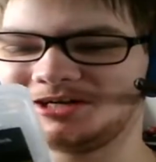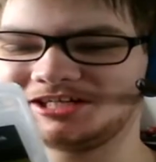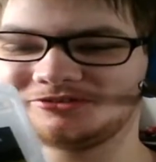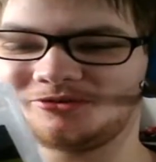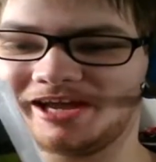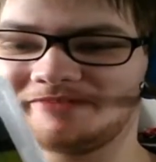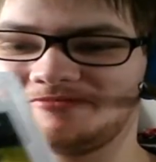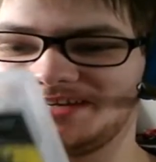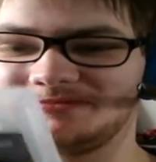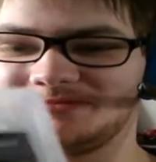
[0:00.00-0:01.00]
where do I
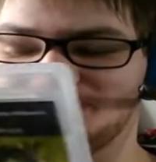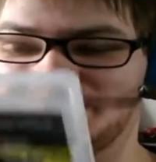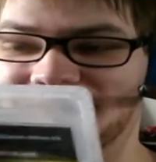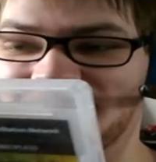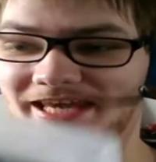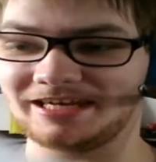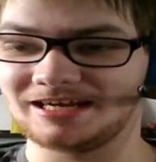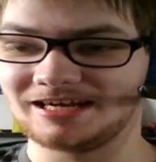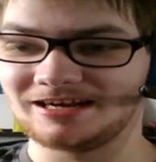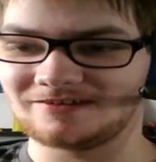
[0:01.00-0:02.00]
even begin?
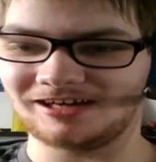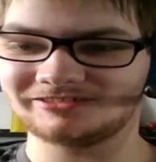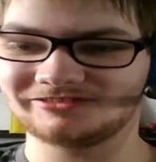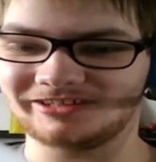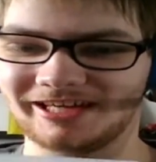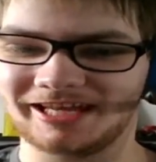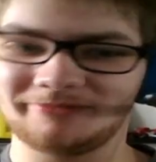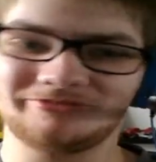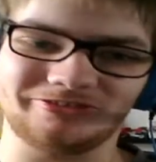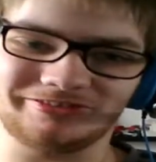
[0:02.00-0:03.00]
Rockstar
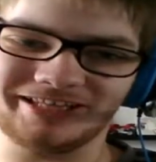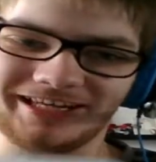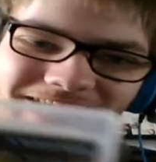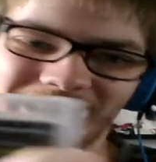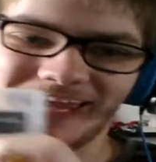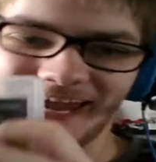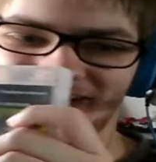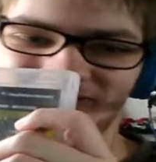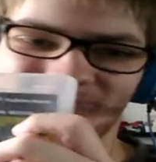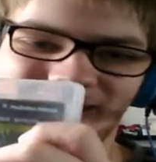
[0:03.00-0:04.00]
Games, you did it again.
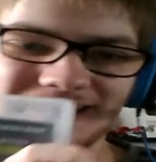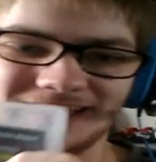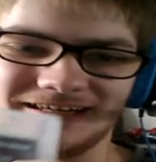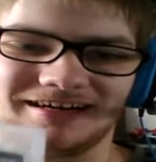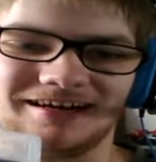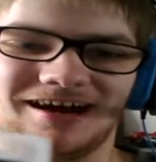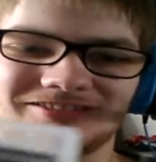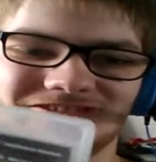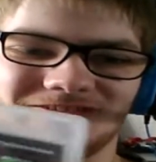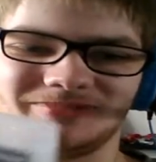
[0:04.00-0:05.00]
You made an, an
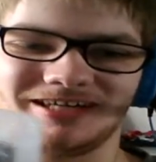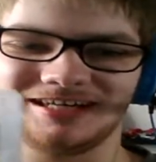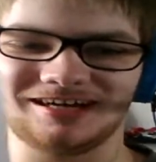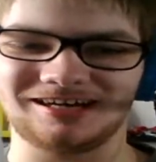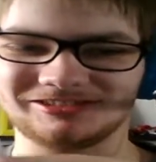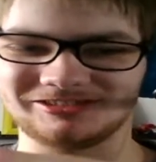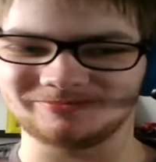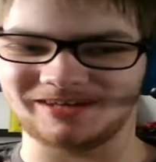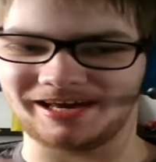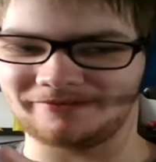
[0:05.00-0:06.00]
awesome, an
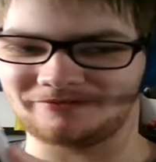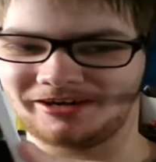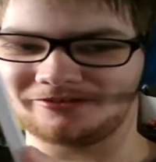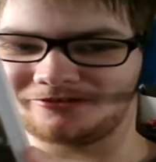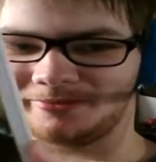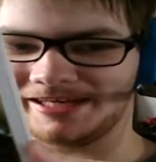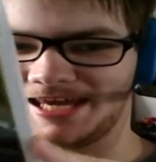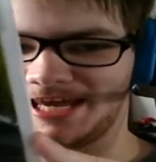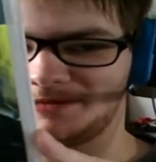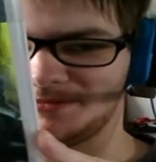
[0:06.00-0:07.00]
awesome uh, free roaming
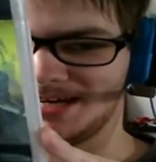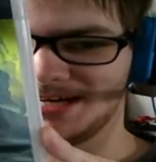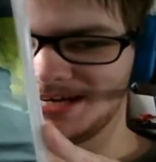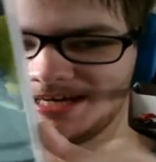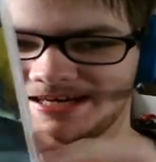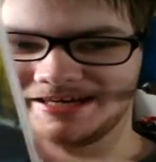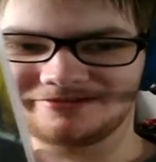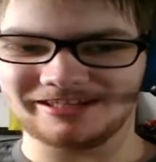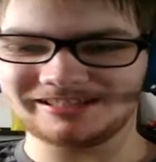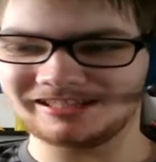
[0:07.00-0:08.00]
game.
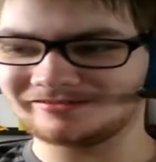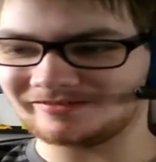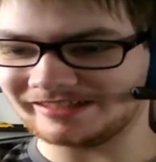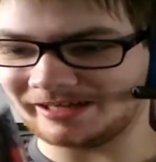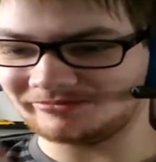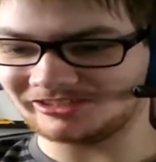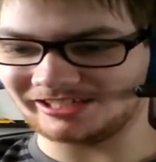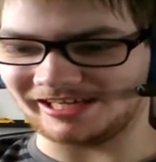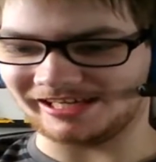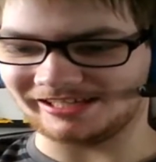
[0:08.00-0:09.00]
Red Dead
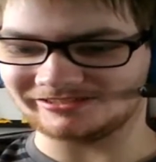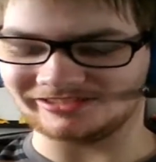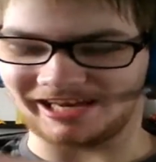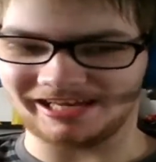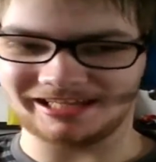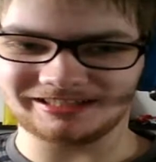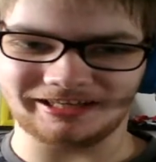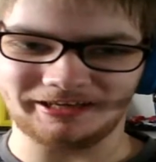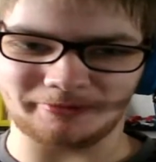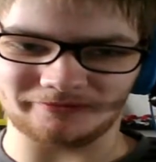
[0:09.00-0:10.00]
Redemption is I got the
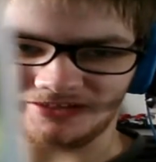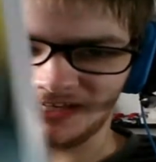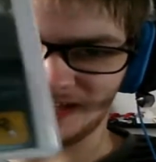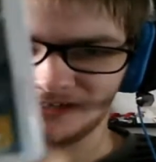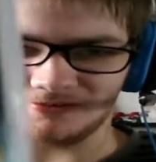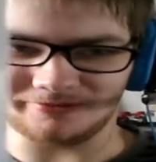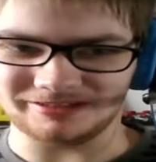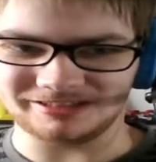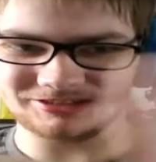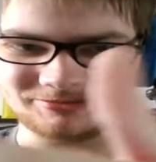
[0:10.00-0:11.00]
Game of the Year
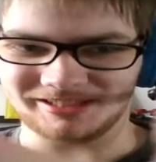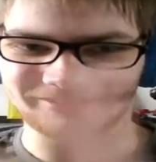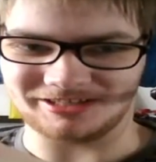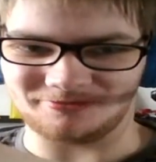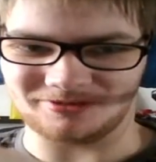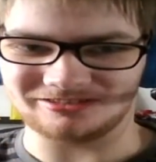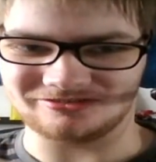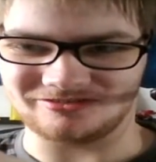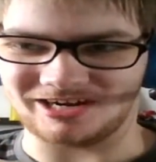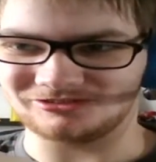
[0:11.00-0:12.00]
edition because I wanted
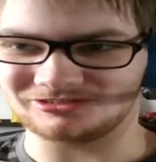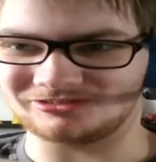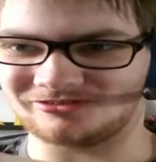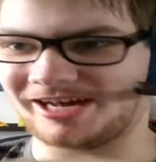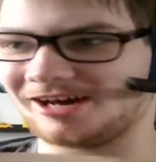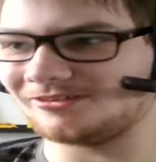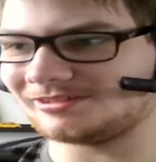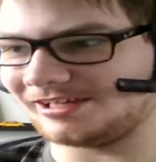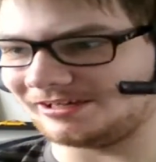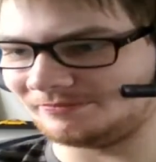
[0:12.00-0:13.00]
to also try out
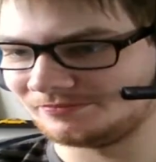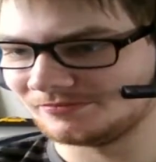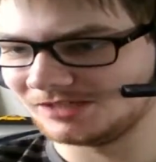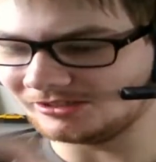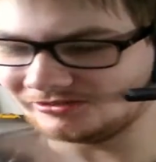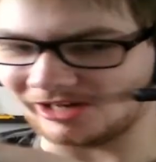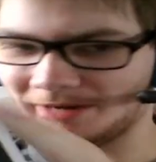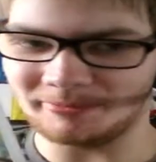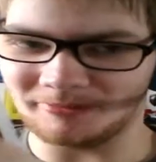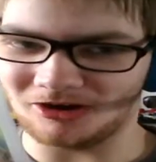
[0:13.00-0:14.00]
the
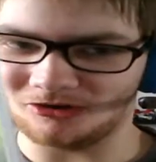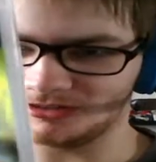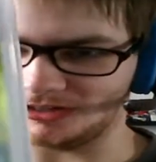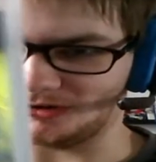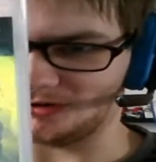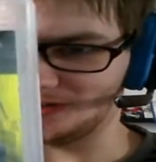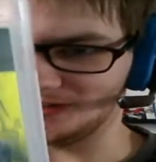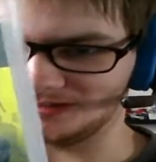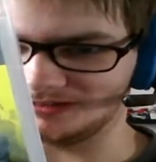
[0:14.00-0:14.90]
zombie mode or